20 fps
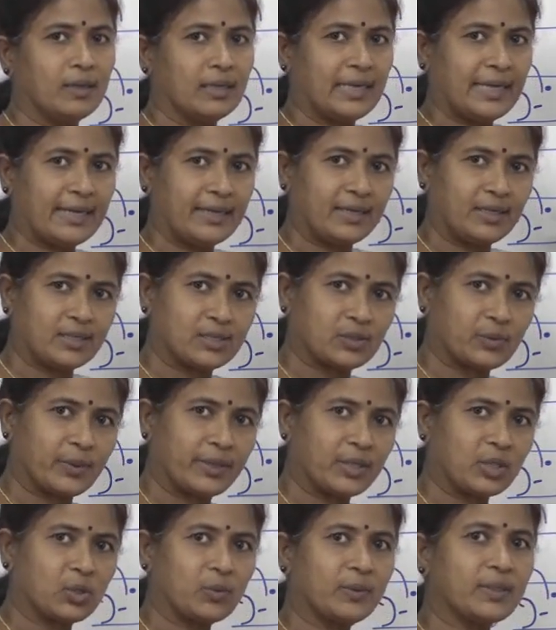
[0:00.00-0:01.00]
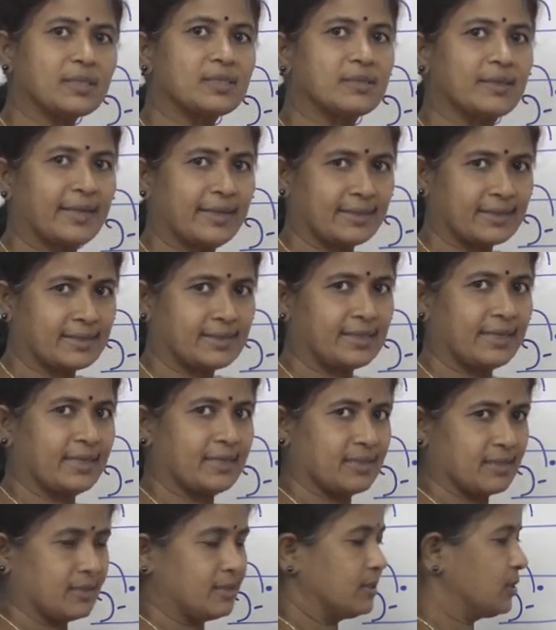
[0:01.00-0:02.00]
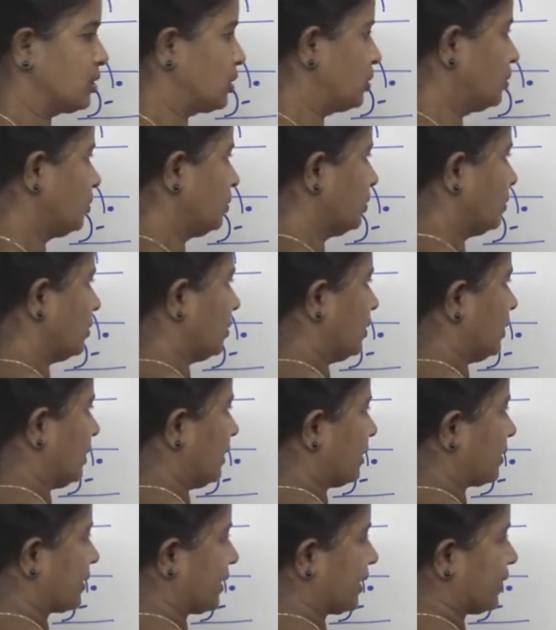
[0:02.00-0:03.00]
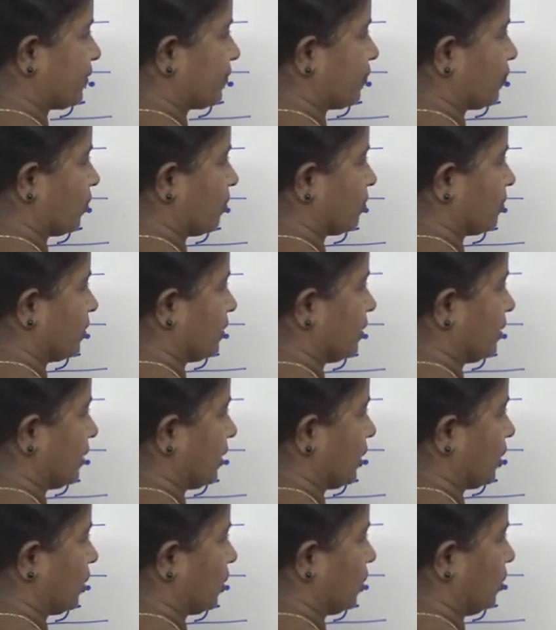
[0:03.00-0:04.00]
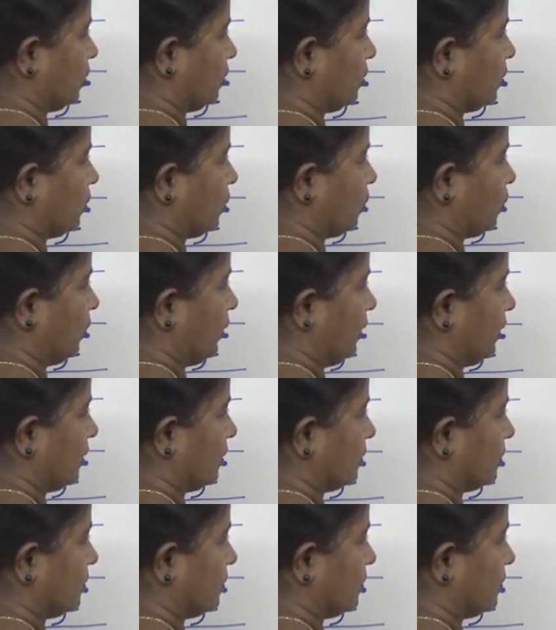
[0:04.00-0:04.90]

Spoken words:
N is going towards right side. So, right form. Novel.